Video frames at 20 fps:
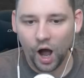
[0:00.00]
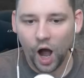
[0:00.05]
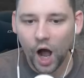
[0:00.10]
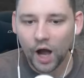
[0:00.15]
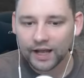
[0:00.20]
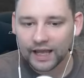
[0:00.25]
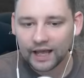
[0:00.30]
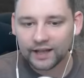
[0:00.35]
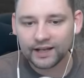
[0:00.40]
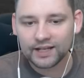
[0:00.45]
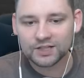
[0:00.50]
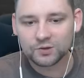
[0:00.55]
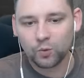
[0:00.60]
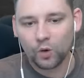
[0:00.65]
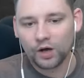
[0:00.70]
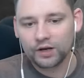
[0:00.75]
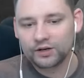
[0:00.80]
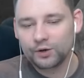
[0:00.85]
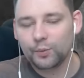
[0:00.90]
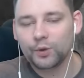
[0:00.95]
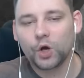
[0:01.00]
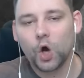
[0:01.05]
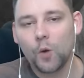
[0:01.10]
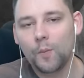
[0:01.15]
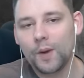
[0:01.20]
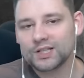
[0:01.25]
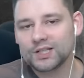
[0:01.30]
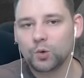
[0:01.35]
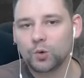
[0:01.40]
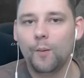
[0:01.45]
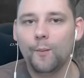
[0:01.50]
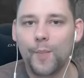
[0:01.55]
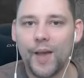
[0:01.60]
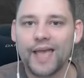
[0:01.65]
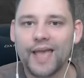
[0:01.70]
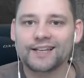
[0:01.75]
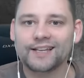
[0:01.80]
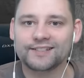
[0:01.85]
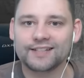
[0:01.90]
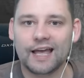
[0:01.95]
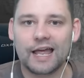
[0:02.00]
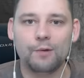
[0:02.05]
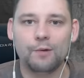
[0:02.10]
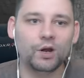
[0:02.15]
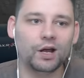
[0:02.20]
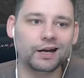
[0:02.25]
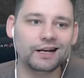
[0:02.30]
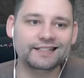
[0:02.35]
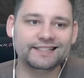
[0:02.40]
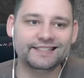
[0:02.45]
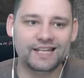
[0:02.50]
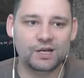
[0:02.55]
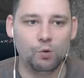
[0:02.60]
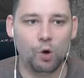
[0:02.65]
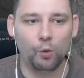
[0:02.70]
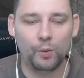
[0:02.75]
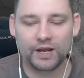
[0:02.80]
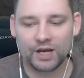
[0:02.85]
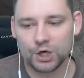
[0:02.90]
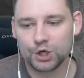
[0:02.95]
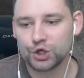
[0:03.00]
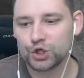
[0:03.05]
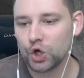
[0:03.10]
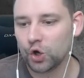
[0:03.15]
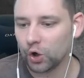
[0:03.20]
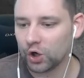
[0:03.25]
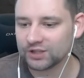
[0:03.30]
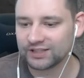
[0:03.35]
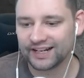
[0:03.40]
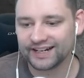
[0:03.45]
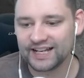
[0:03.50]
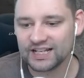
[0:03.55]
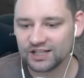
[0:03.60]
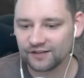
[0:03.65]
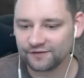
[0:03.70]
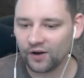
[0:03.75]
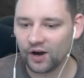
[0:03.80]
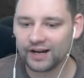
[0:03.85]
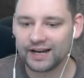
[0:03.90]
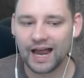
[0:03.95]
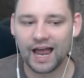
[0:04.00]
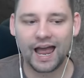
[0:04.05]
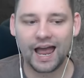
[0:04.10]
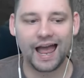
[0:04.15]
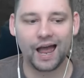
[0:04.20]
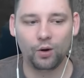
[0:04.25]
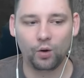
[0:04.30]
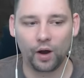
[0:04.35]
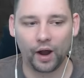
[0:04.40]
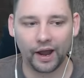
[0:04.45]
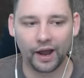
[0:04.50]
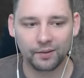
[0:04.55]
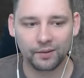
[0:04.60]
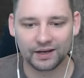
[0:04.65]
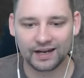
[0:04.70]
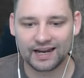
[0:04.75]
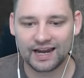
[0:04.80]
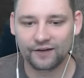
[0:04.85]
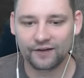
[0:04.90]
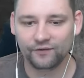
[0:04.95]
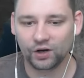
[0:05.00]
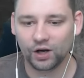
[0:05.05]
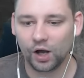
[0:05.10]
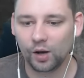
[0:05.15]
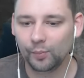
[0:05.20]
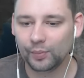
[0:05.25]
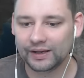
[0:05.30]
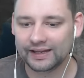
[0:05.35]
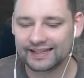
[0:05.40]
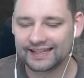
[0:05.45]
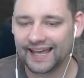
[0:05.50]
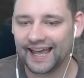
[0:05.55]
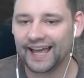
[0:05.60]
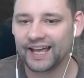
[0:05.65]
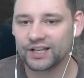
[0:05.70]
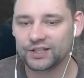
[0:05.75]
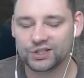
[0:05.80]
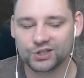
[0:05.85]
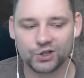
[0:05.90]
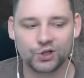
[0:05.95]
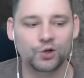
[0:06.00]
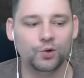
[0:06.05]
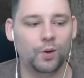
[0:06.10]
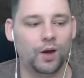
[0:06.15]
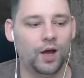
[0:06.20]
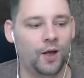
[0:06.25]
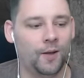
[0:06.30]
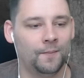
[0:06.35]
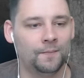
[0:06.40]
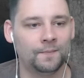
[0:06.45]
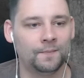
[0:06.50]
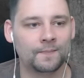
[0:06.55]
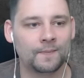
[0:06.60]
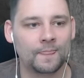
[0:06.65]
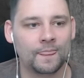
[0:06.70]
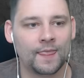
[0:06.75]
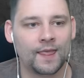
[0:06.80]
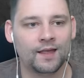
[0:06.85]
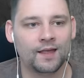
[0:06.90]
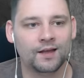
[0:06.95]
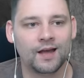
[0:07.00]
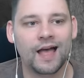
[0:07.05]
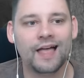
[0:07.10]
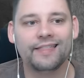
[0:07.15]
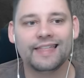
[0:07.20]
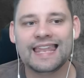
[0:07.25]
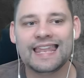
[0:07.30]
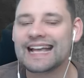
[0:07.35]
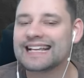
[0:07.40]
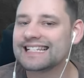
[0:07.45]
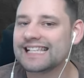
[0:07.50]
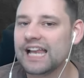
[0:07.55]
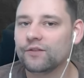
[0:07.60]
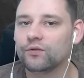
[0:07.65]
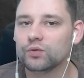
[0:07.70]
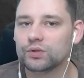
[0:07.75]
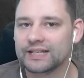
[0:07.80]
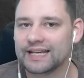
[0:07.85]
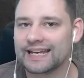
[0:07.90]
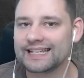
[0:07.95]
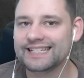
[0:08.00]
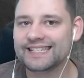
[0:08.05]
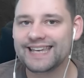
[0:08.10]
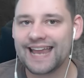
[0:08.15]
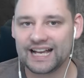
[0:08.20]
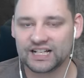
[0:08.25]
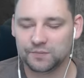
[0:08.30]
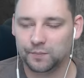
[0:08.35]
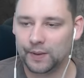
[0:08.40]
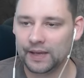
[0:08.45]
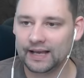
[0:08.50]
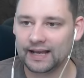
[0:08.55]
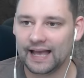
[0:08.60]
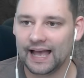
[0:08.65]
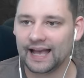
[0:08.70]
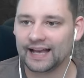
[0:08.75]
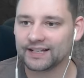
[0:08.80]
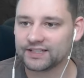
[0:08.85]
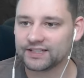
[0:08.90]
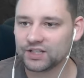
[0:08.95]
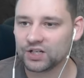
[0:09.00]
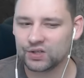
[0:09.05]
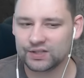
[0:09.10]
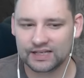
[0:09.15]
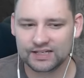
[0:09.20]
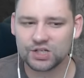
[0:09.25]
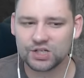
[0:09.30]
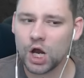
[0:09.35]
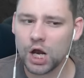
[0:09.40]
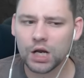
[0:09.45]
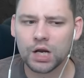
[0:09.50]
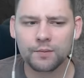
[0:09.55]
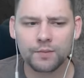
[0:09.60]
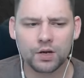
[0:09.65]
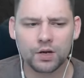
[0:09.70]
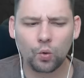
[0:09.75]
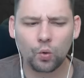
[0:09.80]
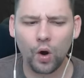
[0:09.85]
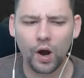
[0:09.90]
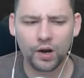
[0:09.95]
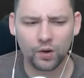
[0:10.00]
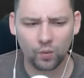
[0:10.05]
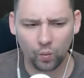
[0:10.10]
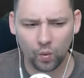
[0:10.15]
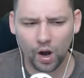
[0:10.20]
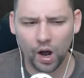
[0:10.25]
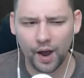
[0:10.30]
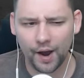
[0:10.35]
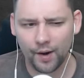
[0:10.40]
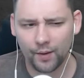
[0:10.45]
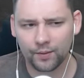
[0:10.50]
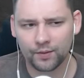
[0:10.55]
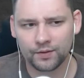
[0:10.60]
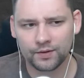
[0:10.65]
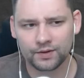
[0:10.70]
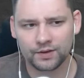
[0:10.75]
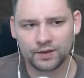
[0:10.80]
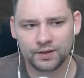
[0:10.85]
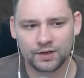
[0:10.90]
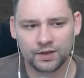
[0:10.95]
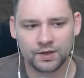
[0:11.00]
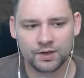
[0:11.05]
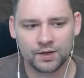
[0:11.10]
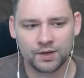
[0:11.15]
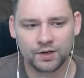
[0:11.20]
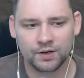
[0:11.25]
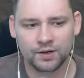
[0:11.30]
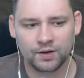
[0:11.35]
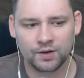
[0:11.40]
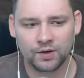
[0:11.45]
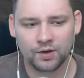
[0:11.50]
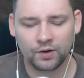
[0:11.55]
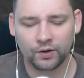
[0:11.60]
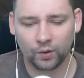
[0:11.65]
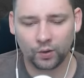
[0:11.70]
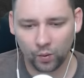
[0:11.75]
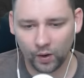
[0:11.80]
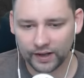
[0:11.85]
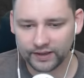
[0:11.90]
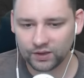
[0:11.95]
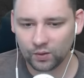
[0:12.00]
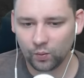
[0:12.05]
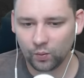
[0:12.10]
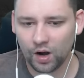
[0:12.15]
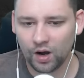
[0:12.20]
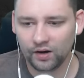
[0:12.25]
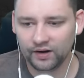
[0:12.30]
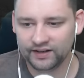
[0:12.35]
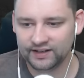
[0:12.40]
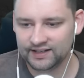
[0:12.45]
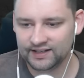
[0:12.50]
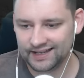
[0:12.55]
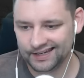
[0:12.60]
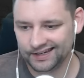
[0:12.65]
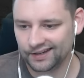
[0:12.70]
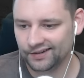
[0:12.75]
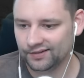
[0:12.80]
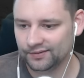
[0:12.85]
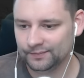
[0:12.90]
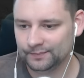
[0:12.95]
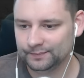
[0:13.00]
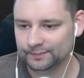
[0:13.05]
I'll get this one, and we're going back to our base, and we're going to see what we can do, because I need to find out how I'm going to level up and get to the next level to get this next pickaxe, because it's taken me quite a while. Quite the while indeed.